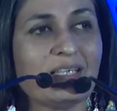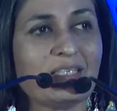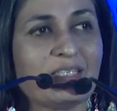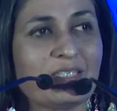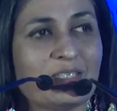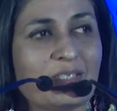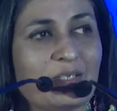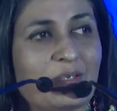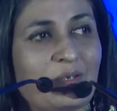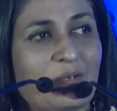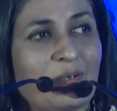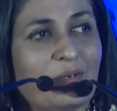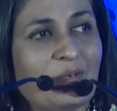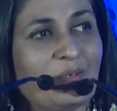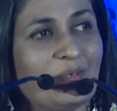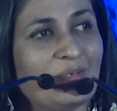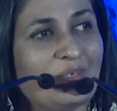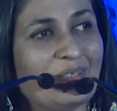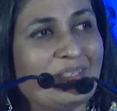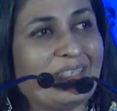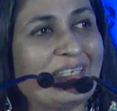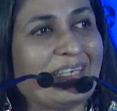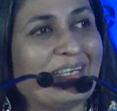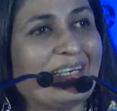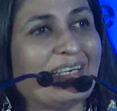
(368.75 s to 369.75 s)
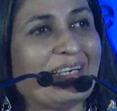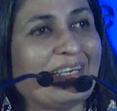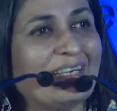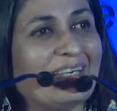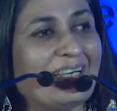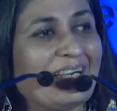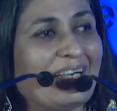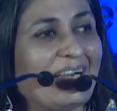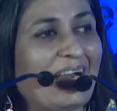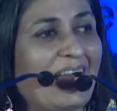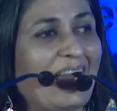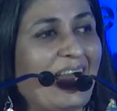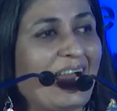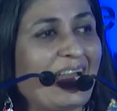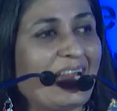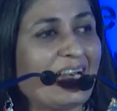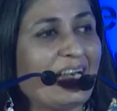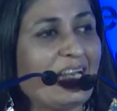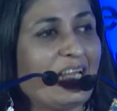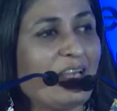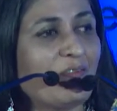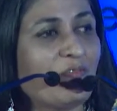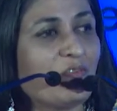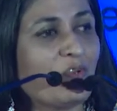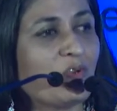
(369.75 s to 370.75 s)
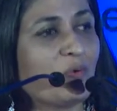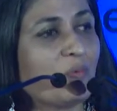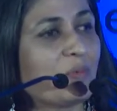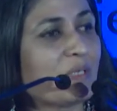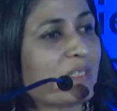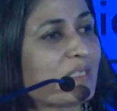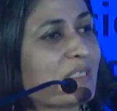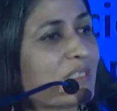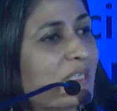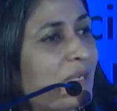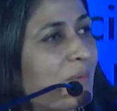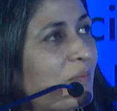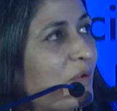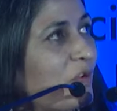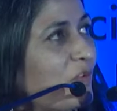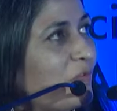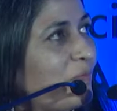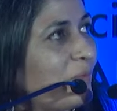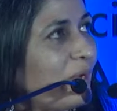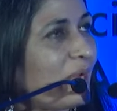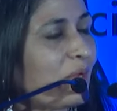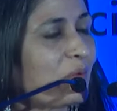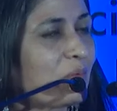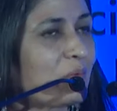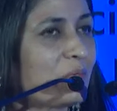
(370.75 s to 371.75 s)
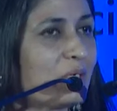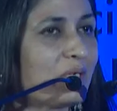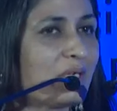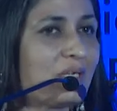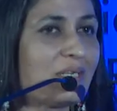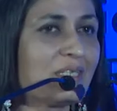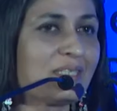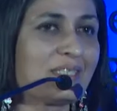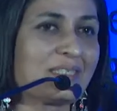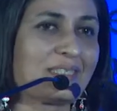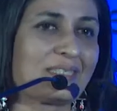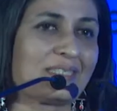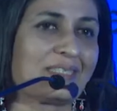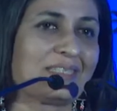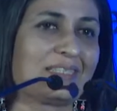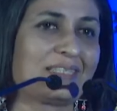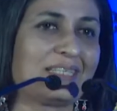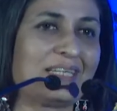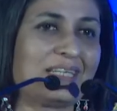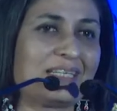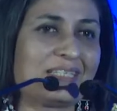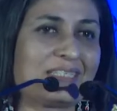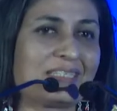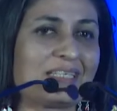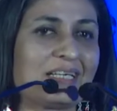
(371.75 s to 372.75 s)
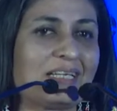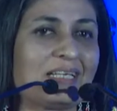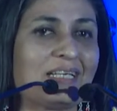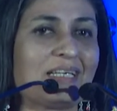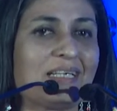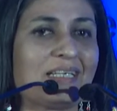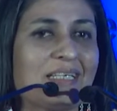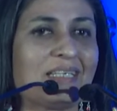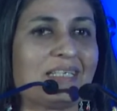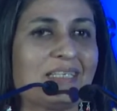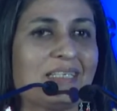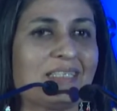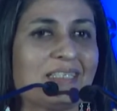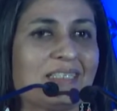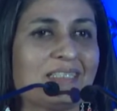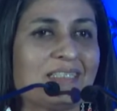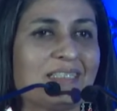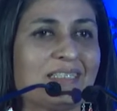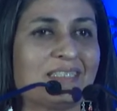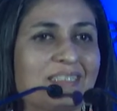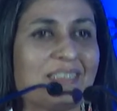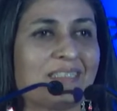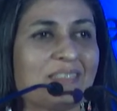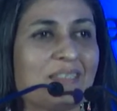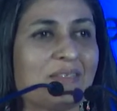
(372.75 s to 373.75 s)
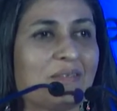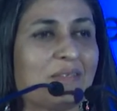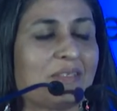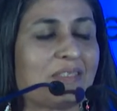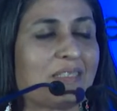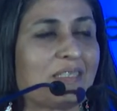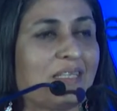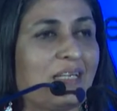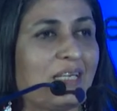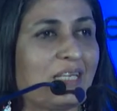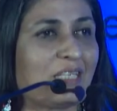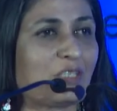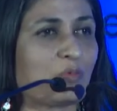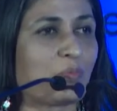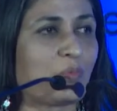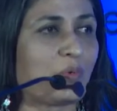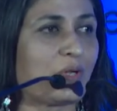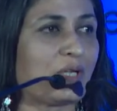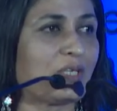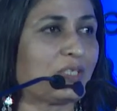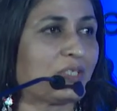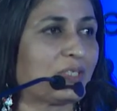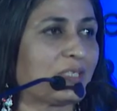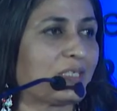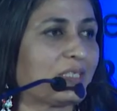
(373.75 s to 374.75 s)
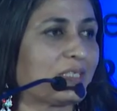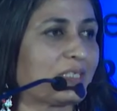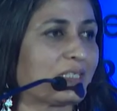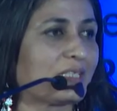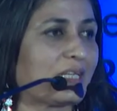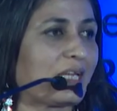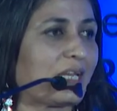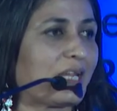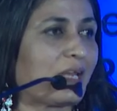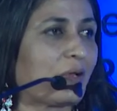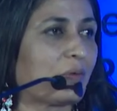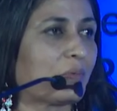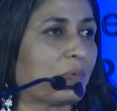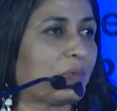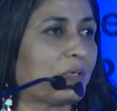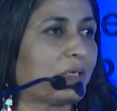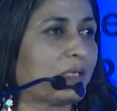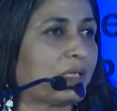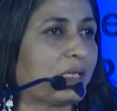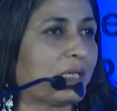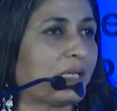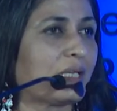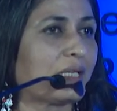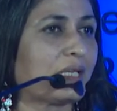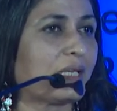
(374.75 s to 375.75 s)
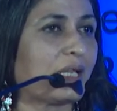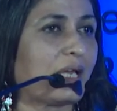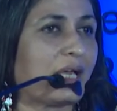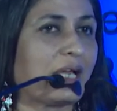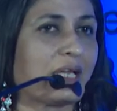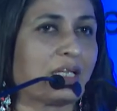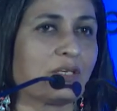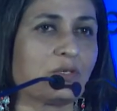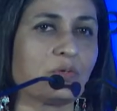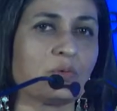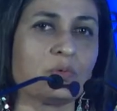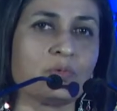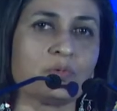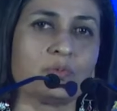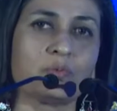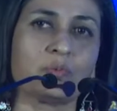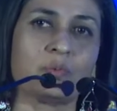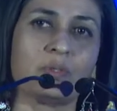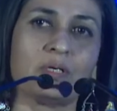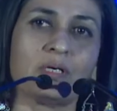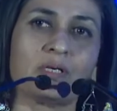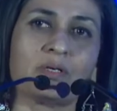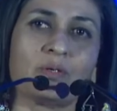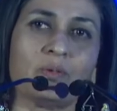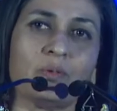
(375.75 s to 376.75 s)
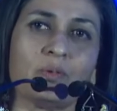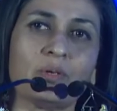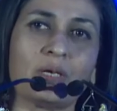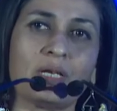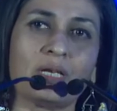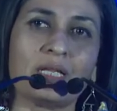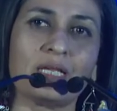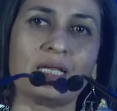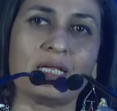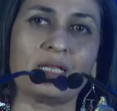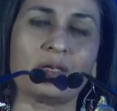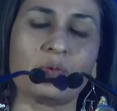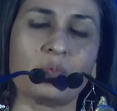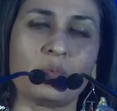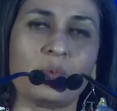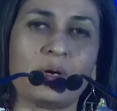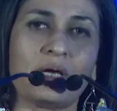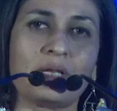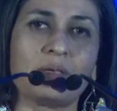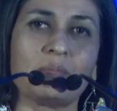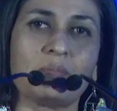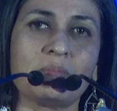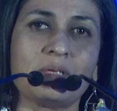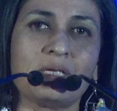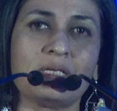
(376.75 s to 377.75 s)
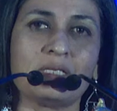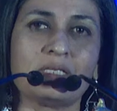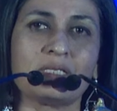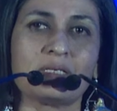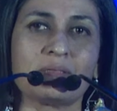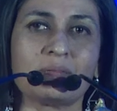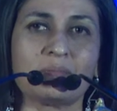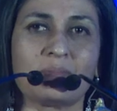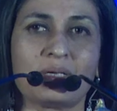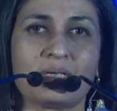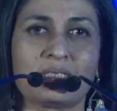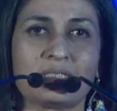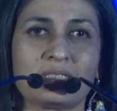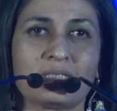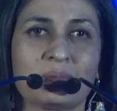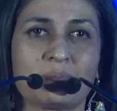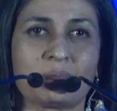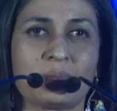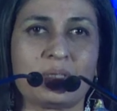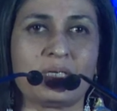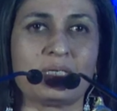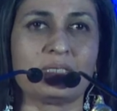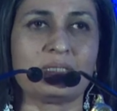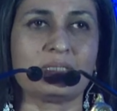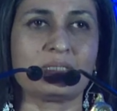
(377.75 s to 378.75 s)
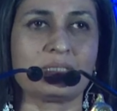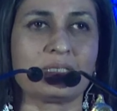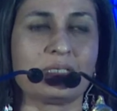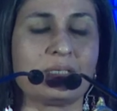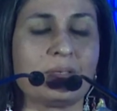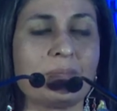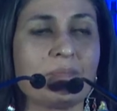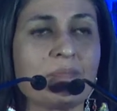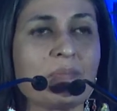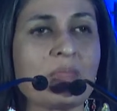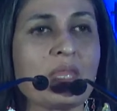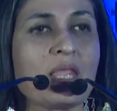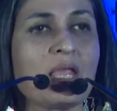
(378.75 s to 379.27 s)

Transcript: So I leave you with some of my works. These are the expressions that I work in. I don't work only in one medium as a painter.